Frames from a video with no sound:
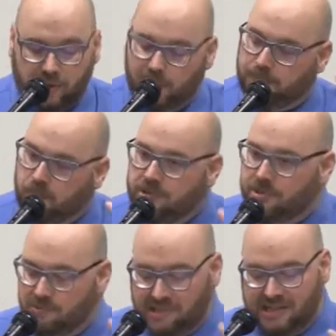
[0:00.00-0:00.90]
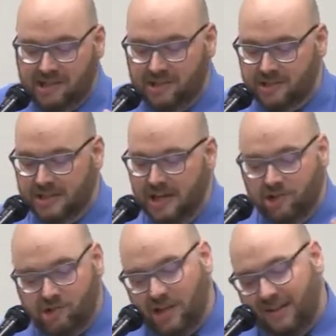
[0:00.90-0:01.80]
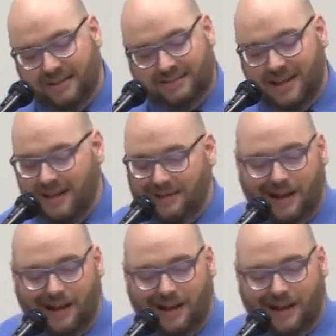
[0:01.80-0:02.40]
He would point to his ear, shake his head.